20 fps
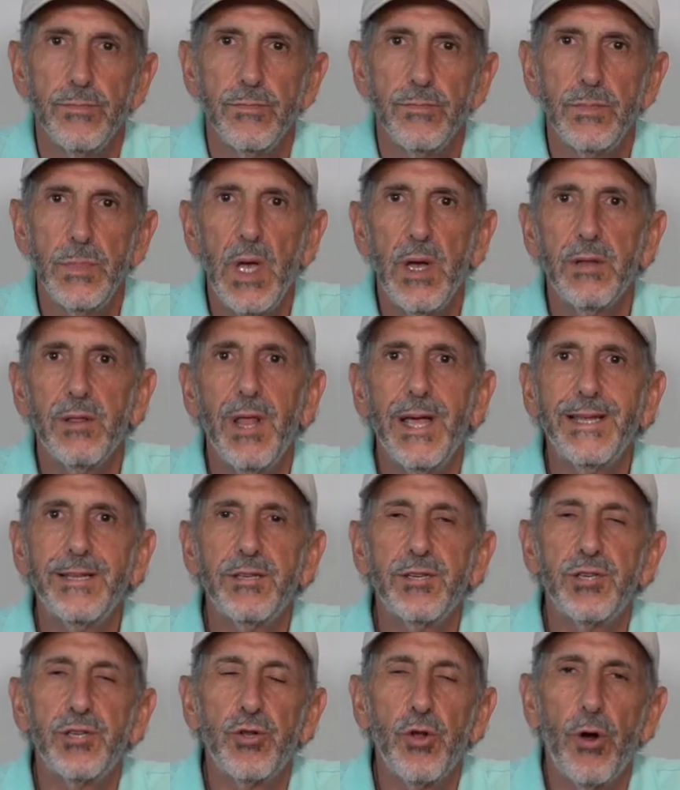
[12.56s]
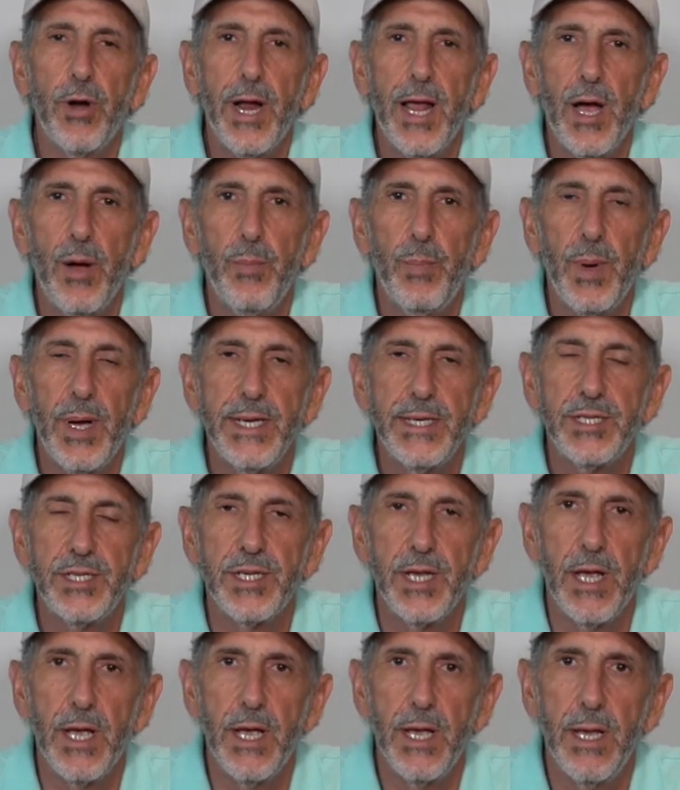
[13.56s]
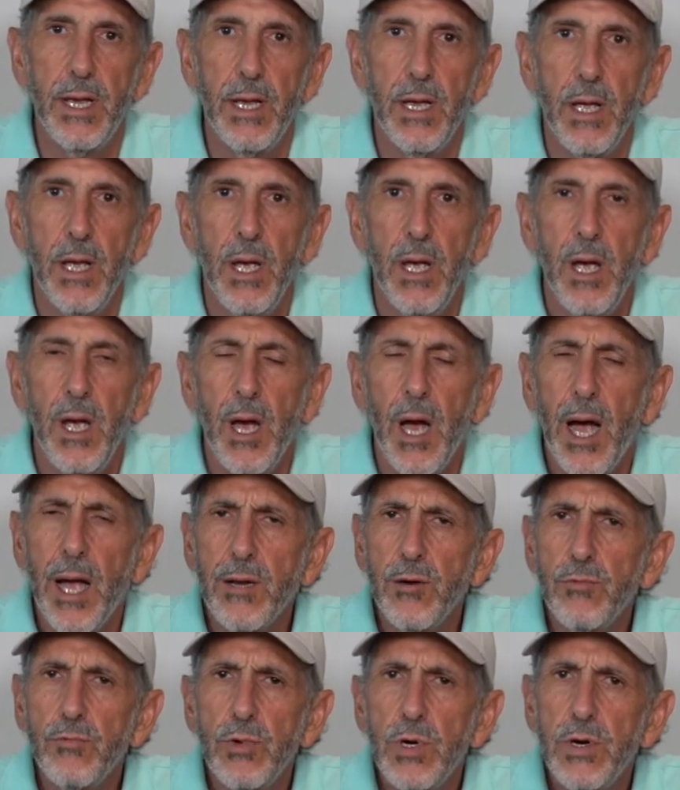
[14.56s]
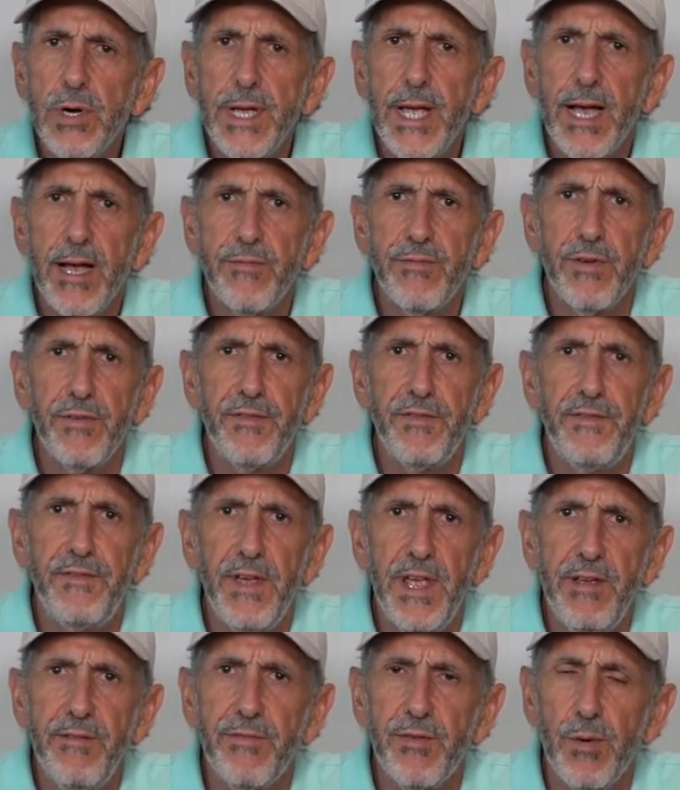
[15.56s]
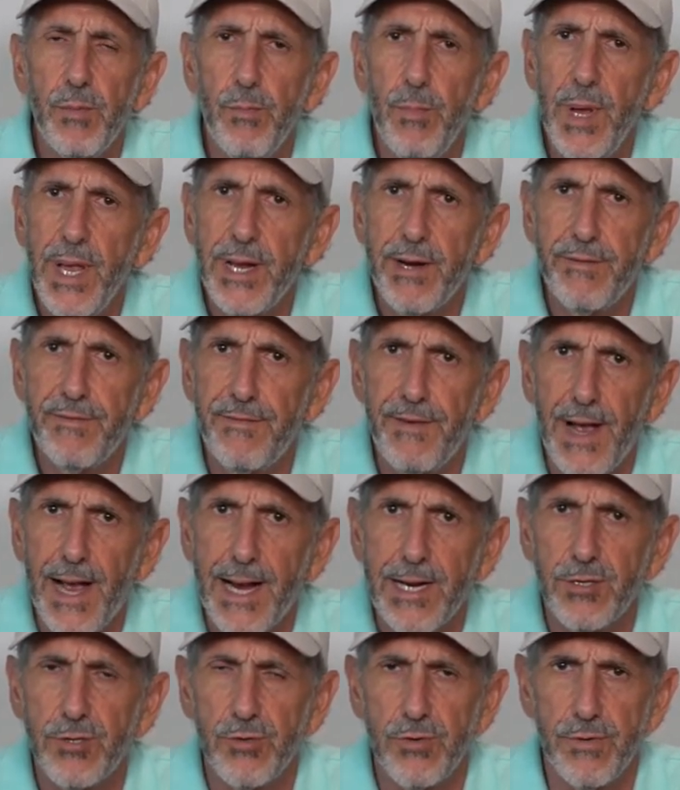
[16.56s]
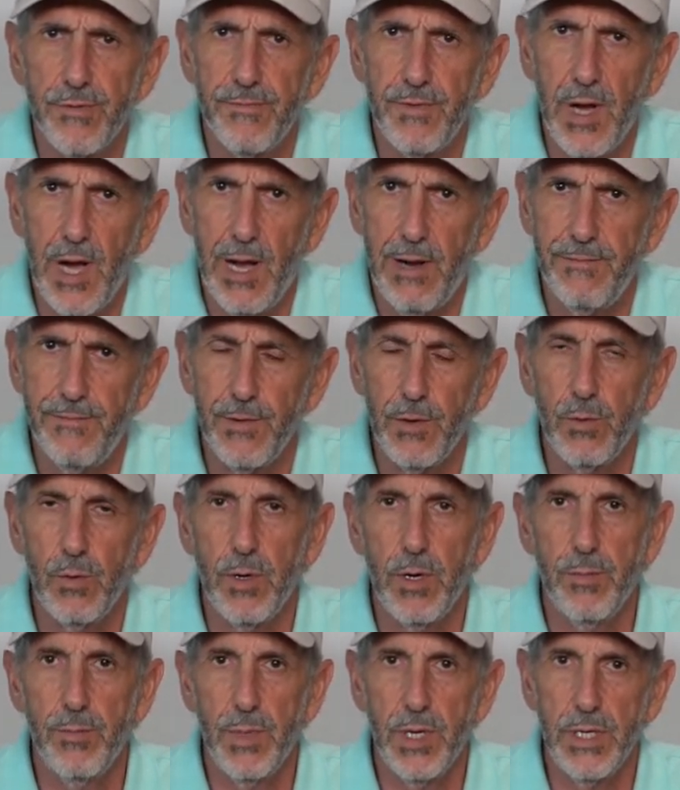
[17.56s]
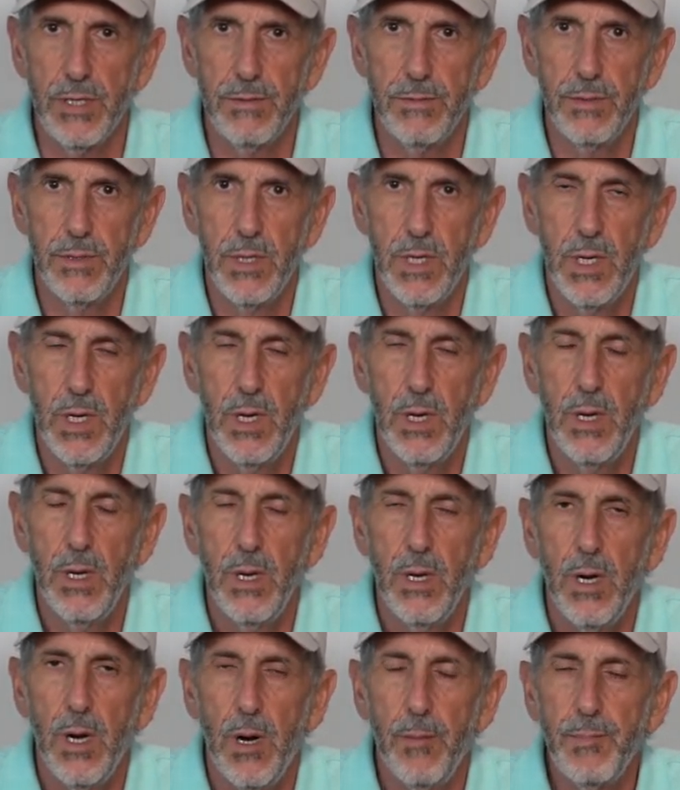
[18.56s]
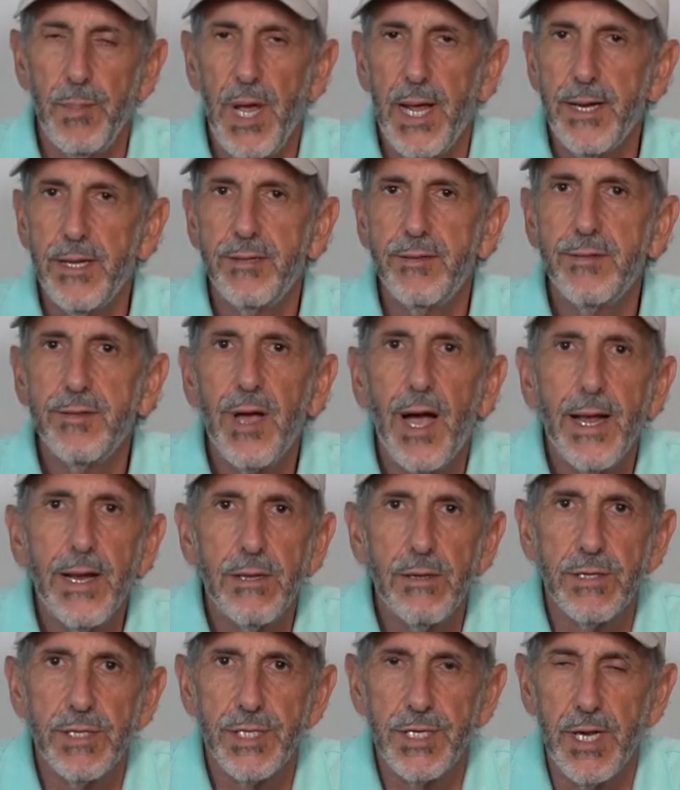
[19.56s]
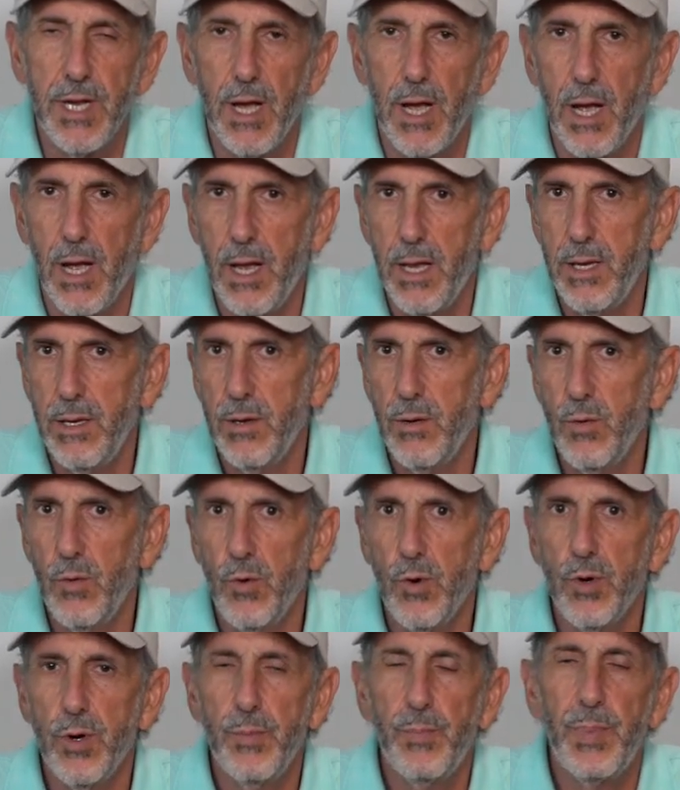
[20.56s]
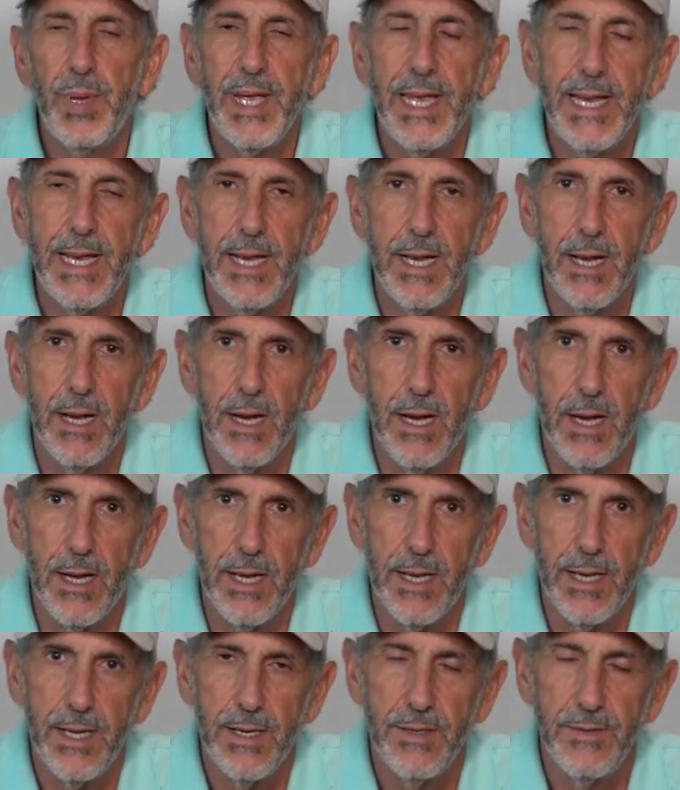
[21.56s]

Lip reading: Now I'd like to start out by saying I don't really have a favorite manufacturer of golf equipment. I'm not a Titleist guy or a Ping guy.